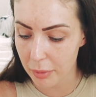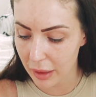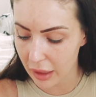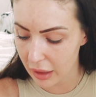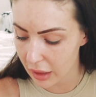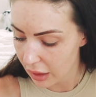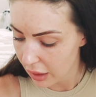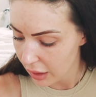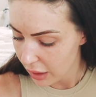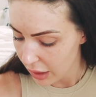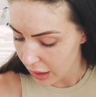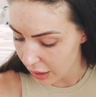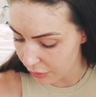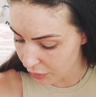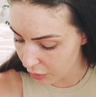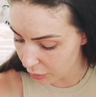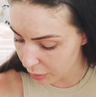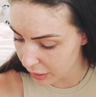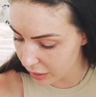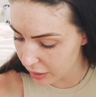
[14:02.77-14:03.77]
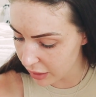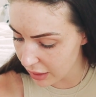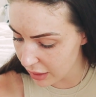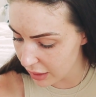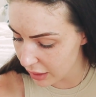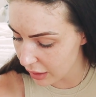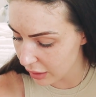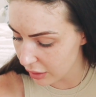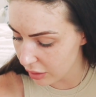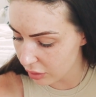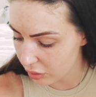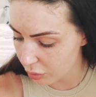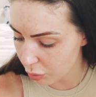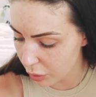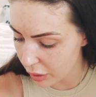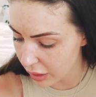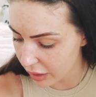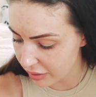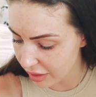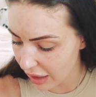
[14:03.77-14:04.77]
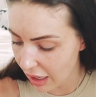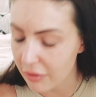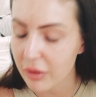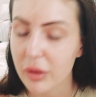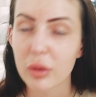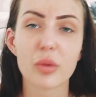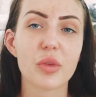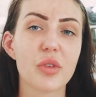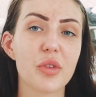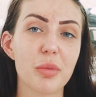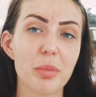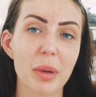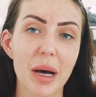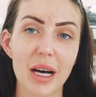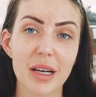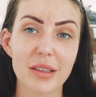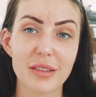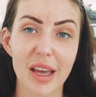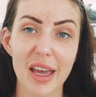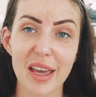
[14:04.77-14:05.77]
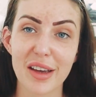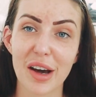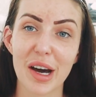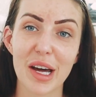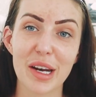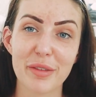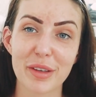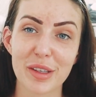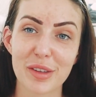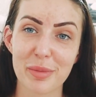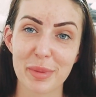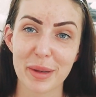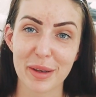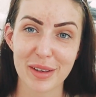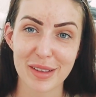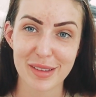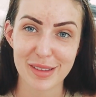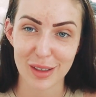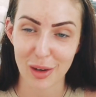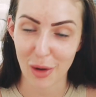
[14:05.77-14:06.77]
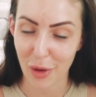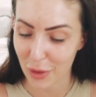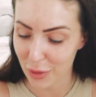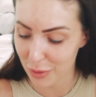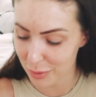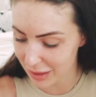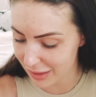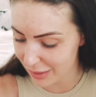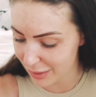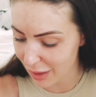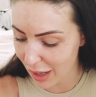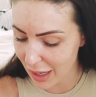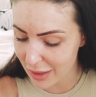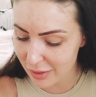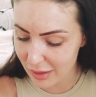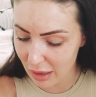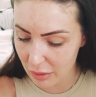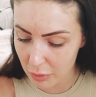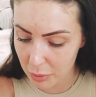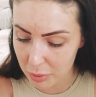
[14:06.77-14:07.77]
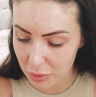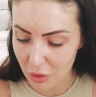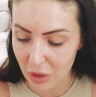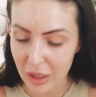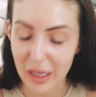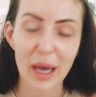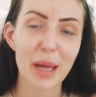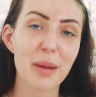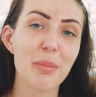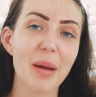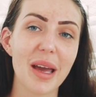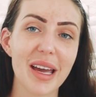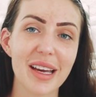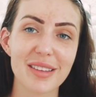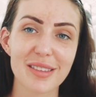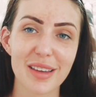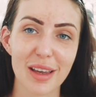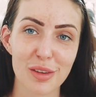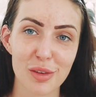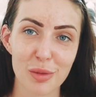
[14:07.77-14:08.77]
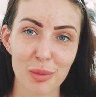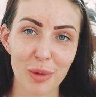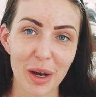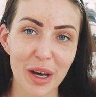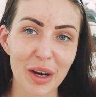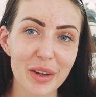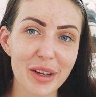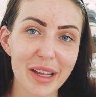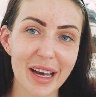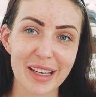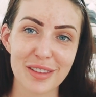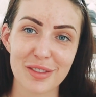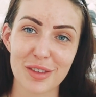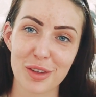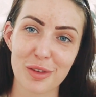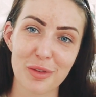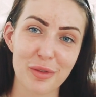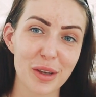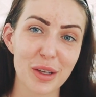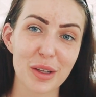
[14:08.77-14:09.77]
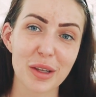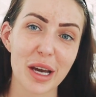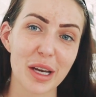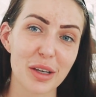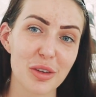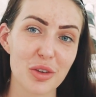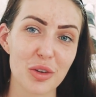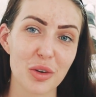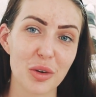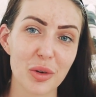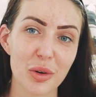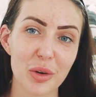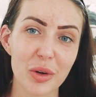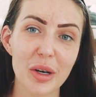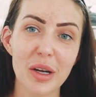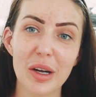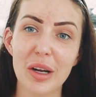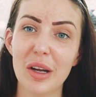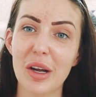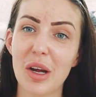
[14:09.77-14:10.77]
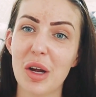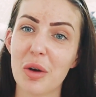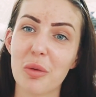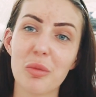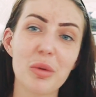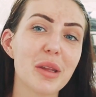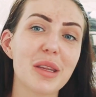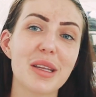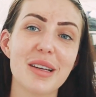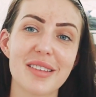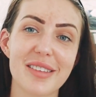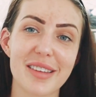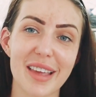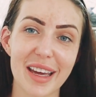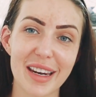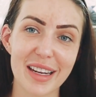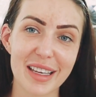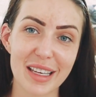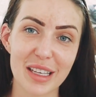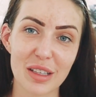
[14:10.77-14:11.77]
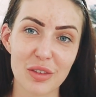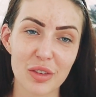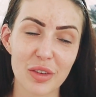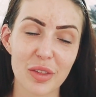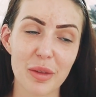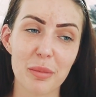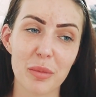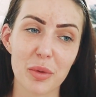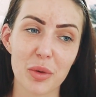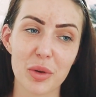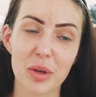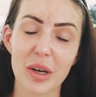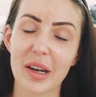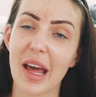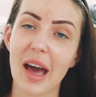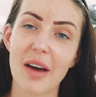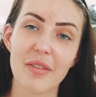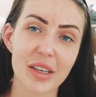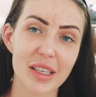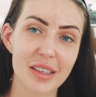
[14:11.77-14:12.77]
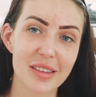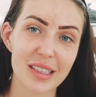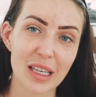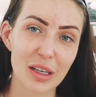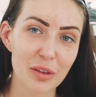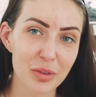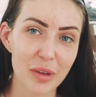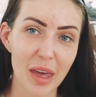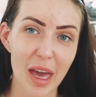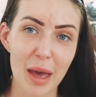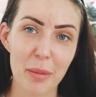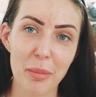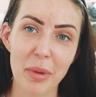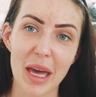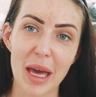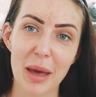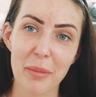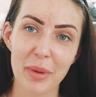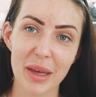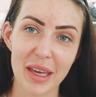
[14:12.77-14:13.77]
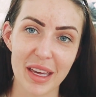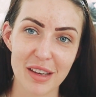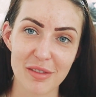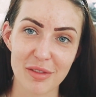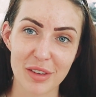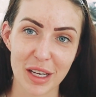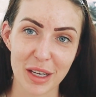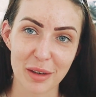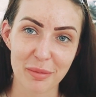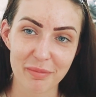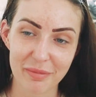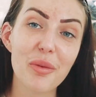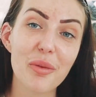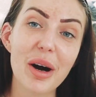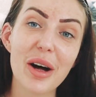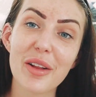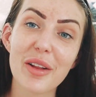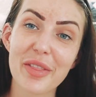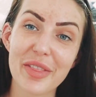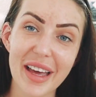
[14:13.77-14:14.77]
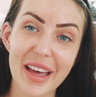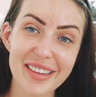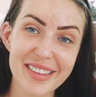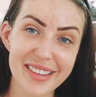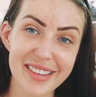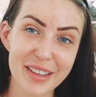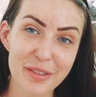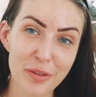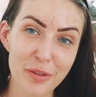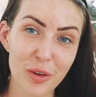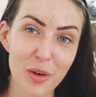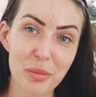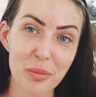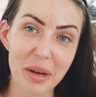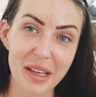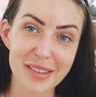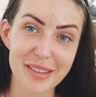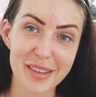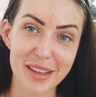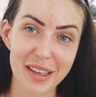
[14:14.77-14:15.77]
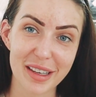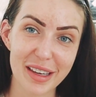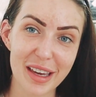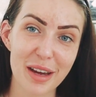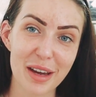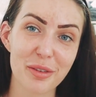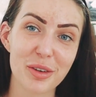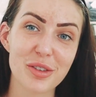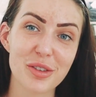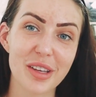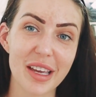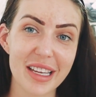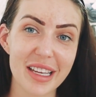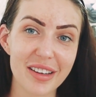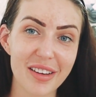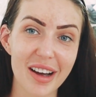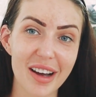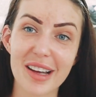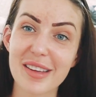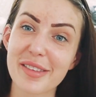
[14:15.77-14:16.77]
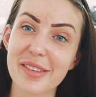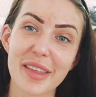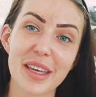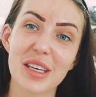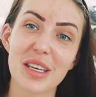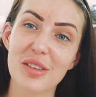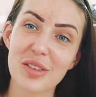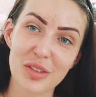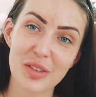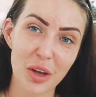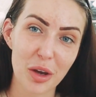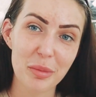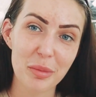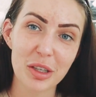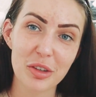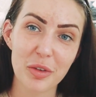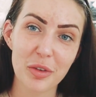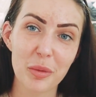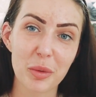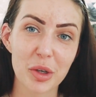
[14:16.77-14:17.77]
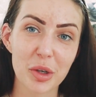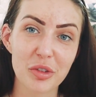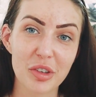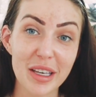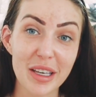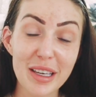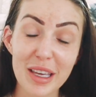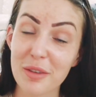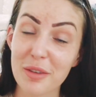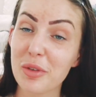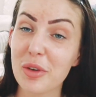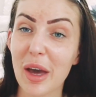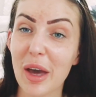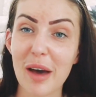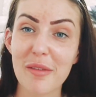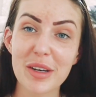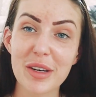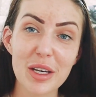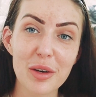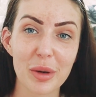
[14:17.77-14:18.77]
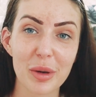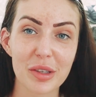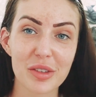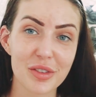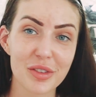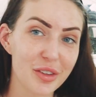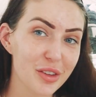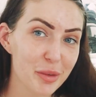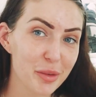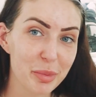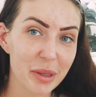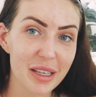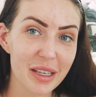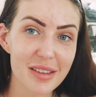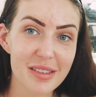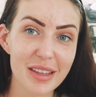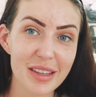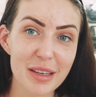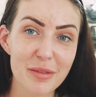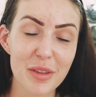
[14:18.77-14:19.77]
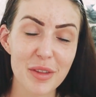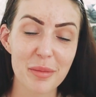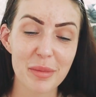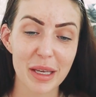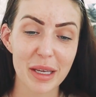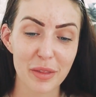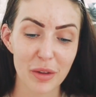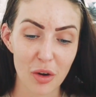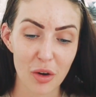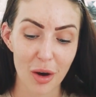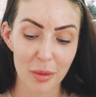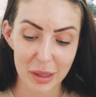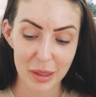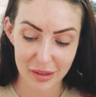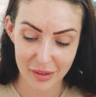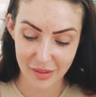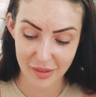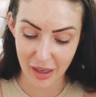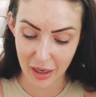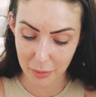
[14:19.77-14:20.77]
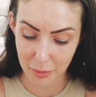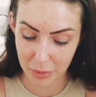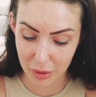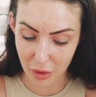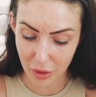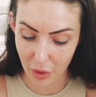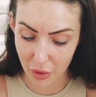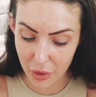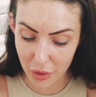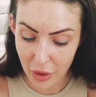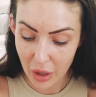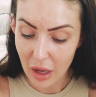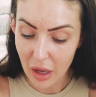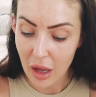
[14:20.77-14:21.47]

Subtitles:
but if you're really wanting to have a little spa day kind of experience at home, it's nice to have a beauty headband as well and just feel like you're really just getting into the mood and having a self-care pamper evening. Well, that's it for my skincare routine, guys. Thank you so much for watching. If you have any questions, please leave them in the comments down below.